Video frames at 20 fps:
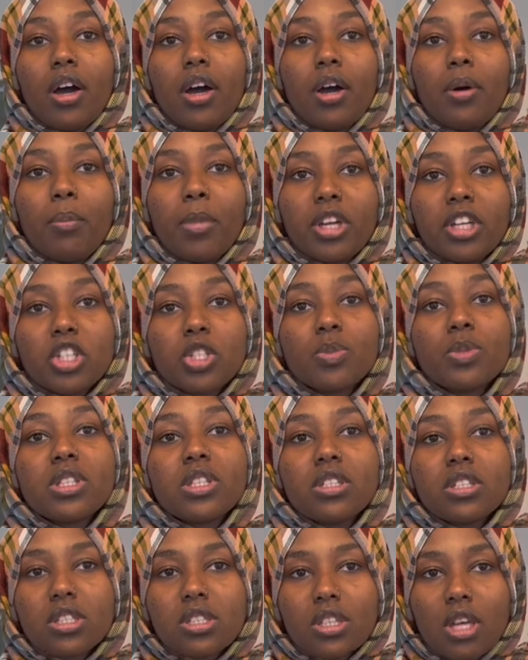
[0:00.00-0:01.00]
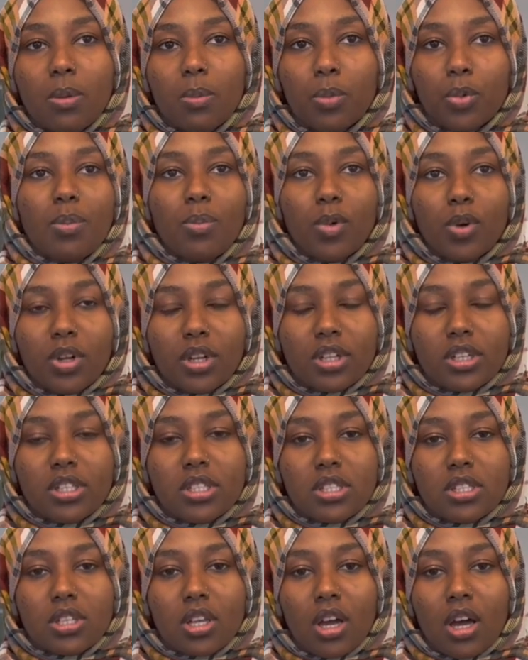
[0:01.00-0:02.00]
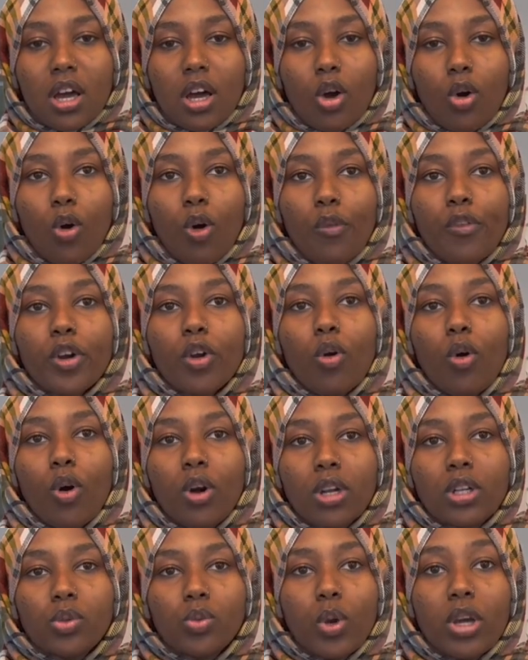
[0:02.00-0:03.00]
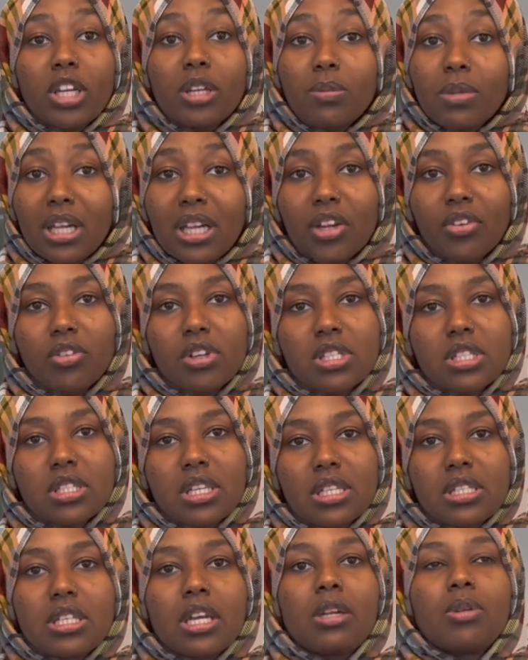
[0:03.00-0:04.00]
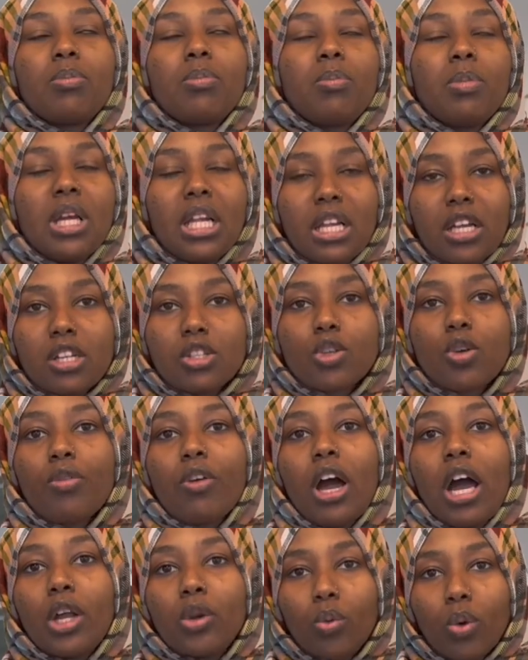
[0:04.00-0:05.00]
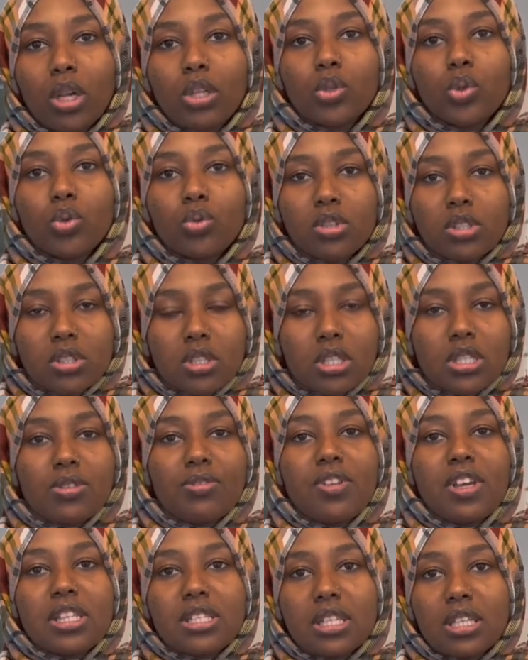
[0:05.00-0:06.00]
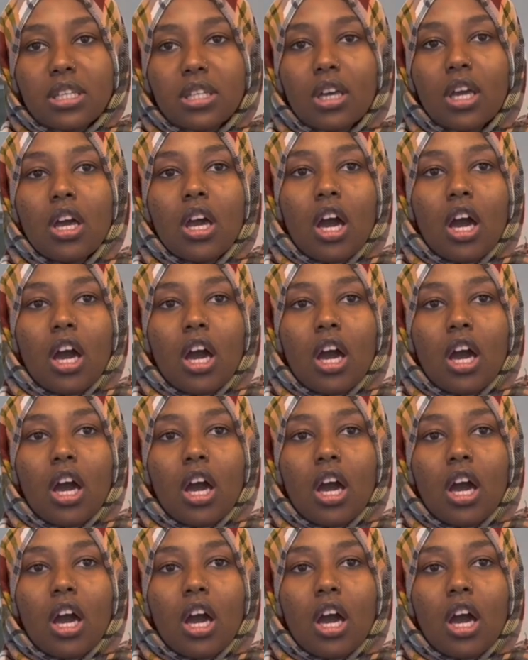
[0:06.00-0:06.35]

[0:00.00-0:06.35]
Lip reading: management in Istanbul is overall 20 million residents and millions of annual tourists facing